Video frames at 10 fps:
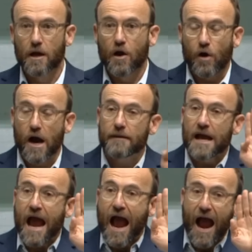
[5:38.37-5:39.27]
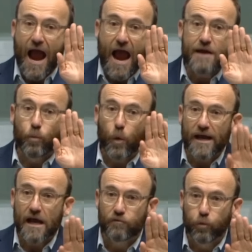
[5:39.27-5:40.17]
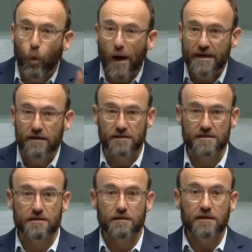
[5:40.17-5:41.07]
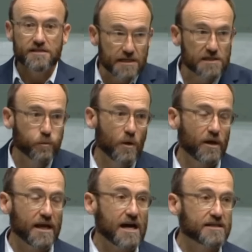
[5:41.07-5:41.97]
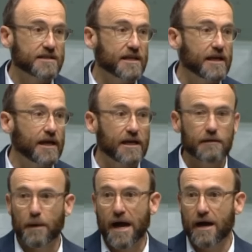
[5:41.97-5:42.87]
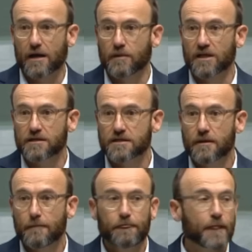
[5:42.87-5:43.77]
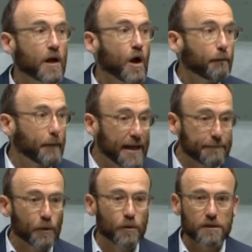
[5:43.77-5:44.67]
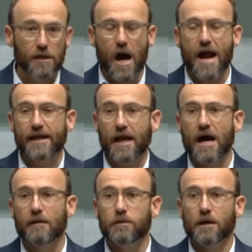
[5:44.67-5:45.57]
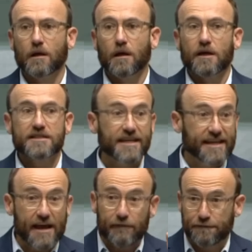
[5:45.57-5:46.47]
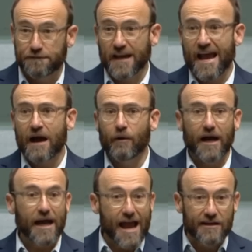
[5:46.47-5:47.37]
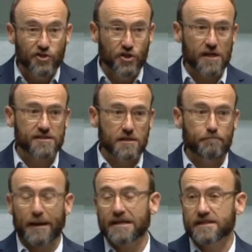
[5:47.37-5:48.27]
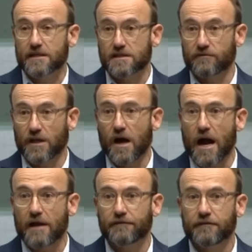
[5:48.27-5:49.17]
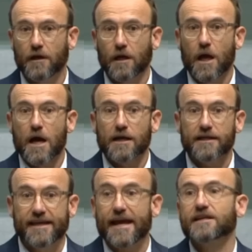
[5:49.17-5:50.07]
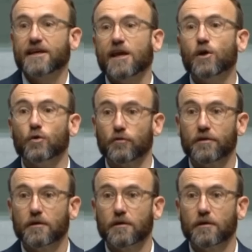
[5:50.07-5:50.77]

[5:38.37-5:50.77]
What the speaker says: Right? And we have witnessed, since we were last here in Parliament, people lining up to get flour and just the basics of life get killed